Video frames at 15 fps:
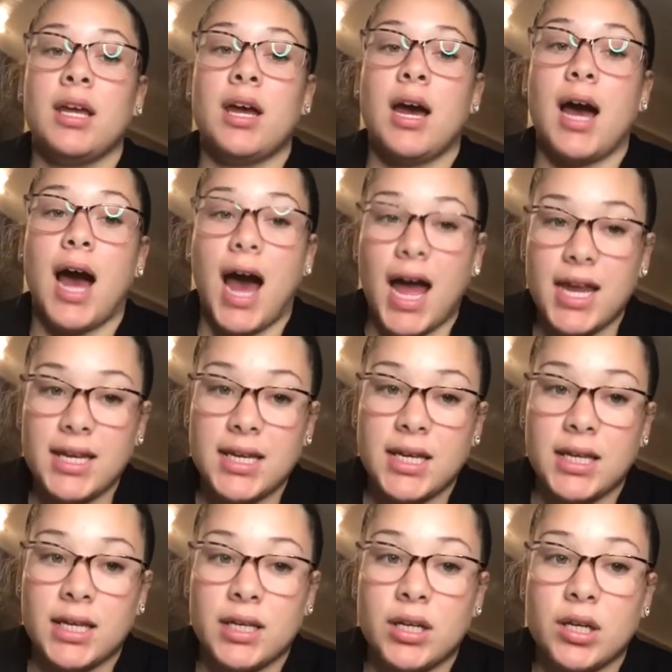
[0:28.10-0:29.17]
I
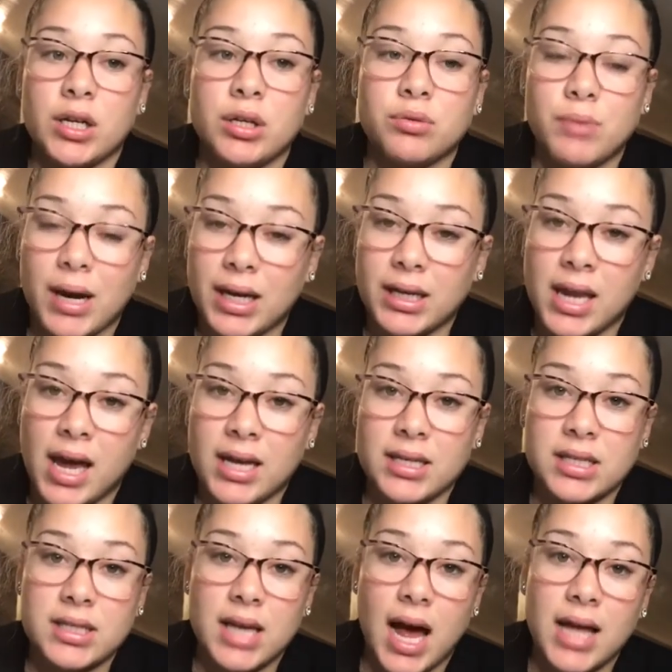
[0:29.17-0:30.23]
can recognize
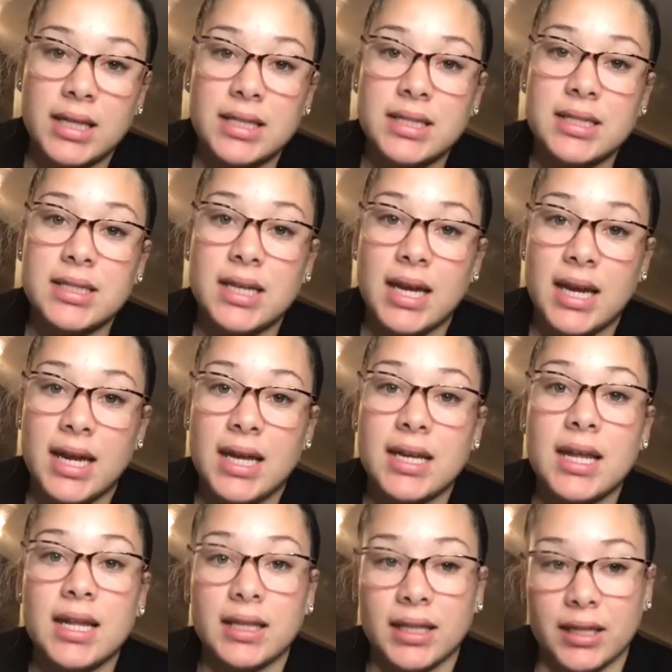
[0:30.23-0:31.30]
solids
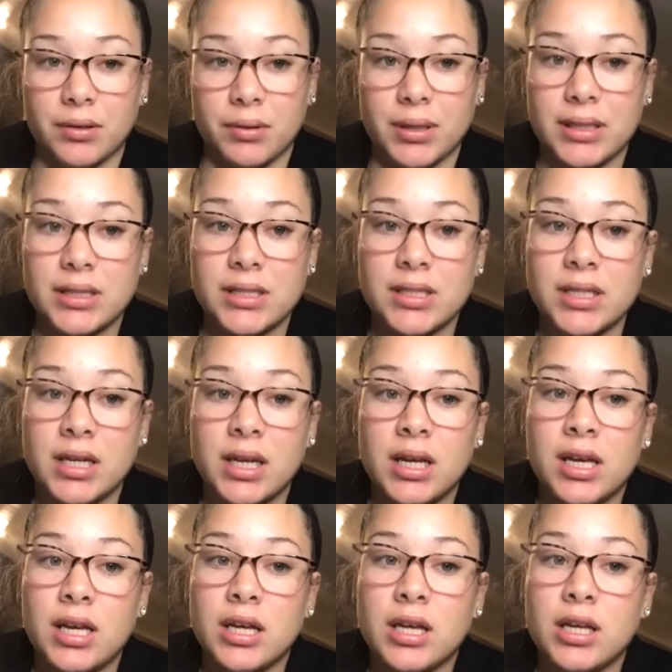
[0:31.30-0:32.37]
and liquids.
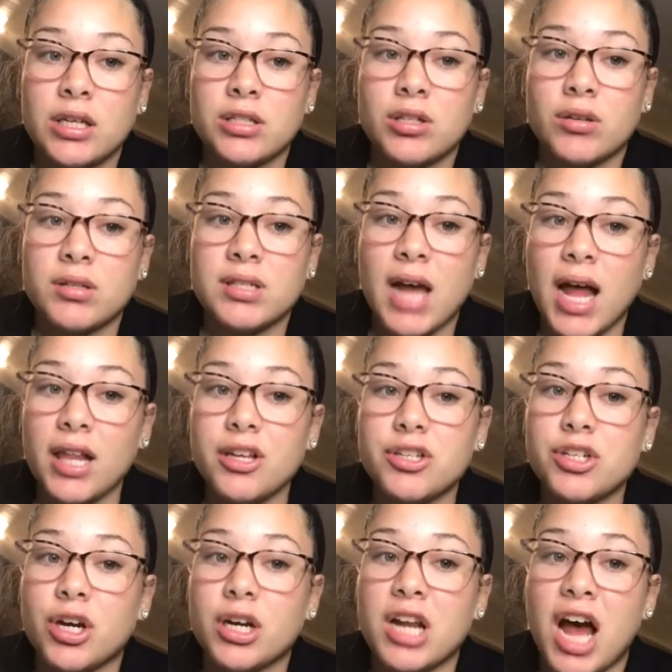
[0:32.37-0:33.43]
So solids
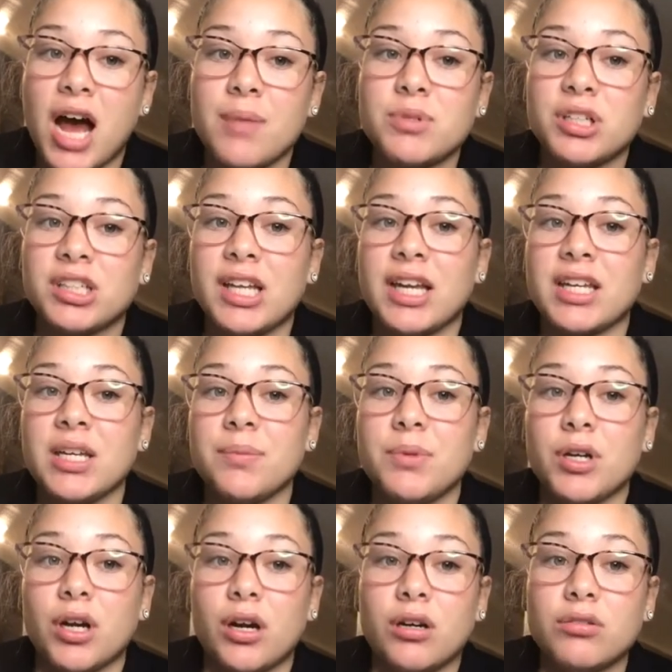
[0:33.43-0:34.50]
are an object that keep
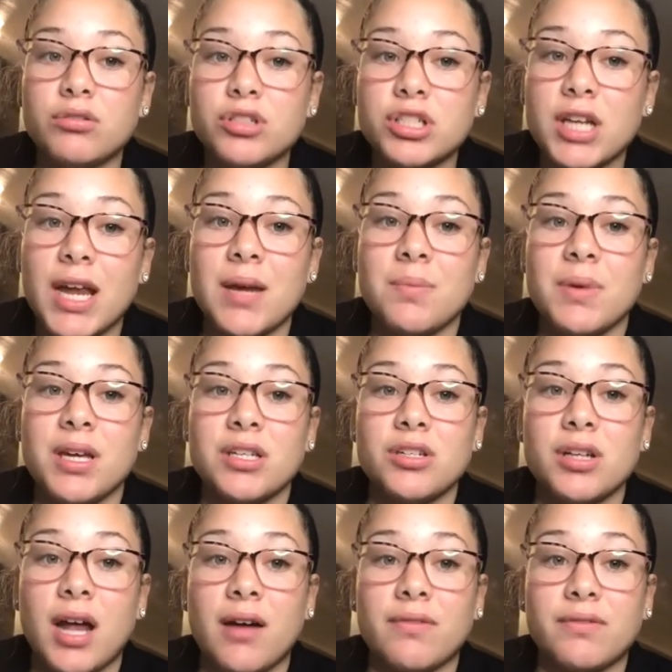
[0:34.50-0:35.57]
their own shape and do
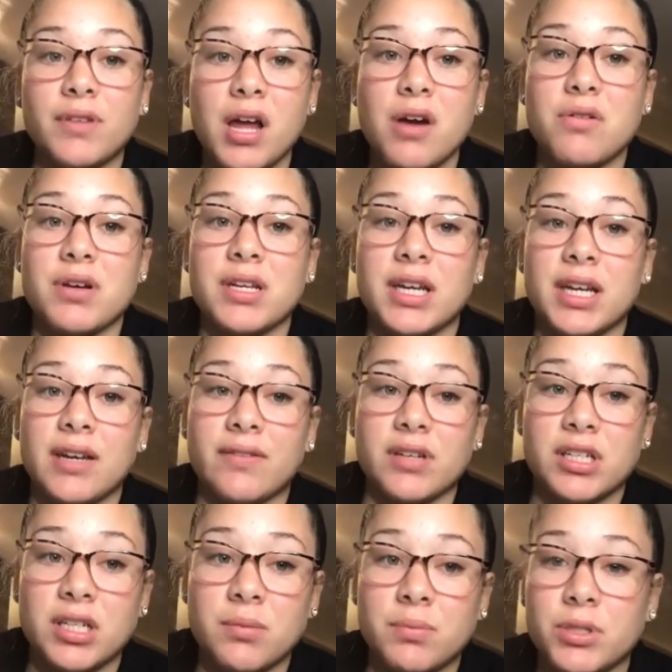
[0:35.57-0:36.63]
not flow in a given
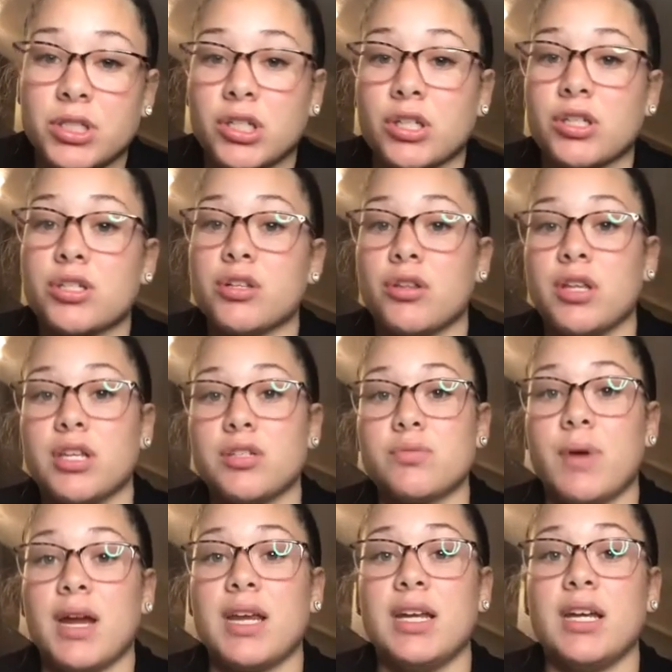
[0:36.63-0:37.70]
temperature. So this
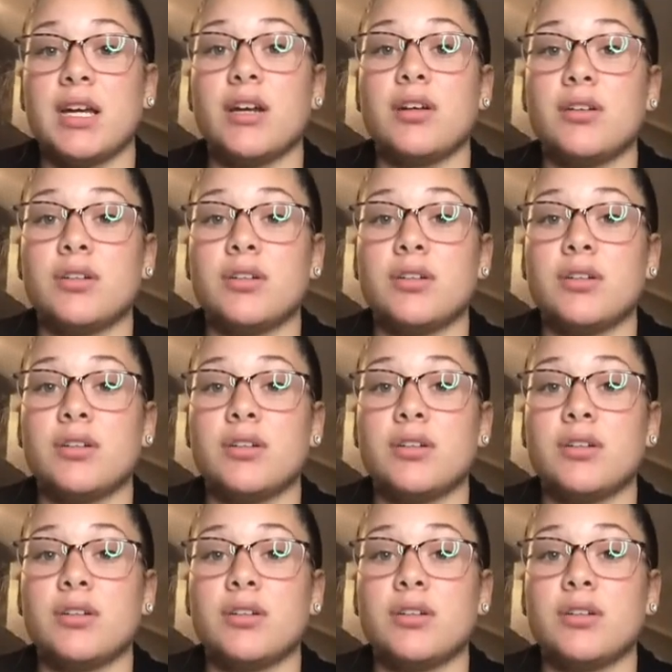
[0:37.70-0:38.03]
right here